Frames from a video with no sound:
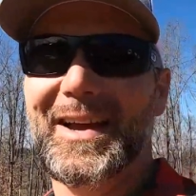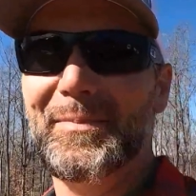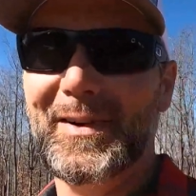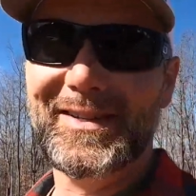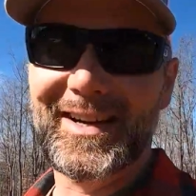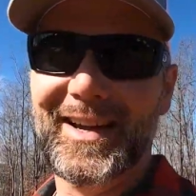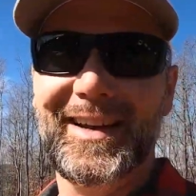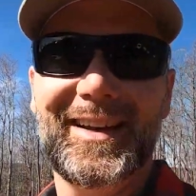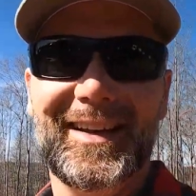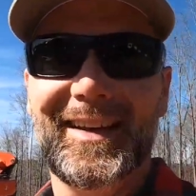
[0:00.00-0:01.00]
I appreciate
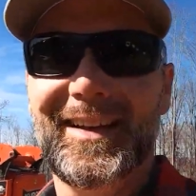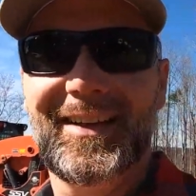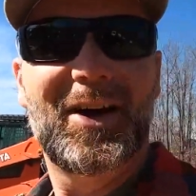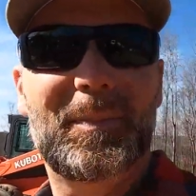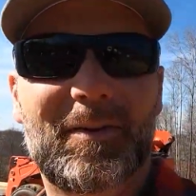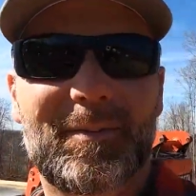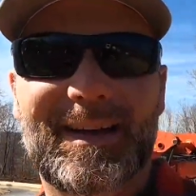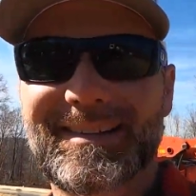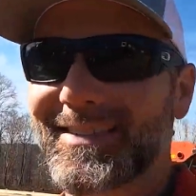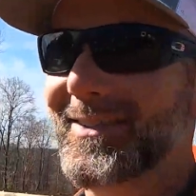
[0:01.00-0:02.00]
it. Hope everybody's